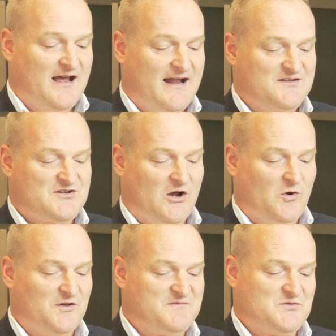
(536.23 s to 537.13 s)
and to
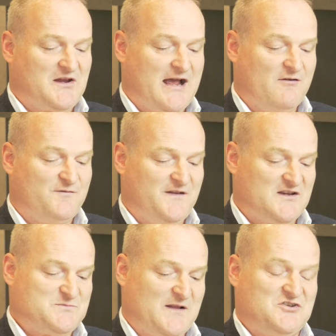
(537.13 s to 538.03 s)
hold them to account for the
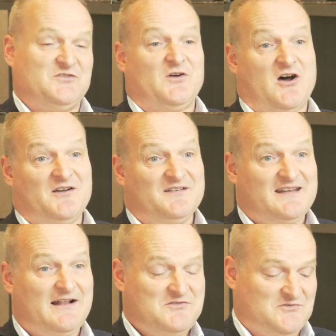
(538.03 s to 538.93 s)
expenditure of our
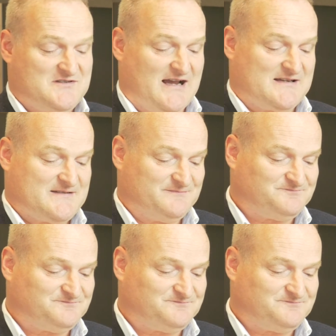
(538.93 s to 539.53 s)
council tax.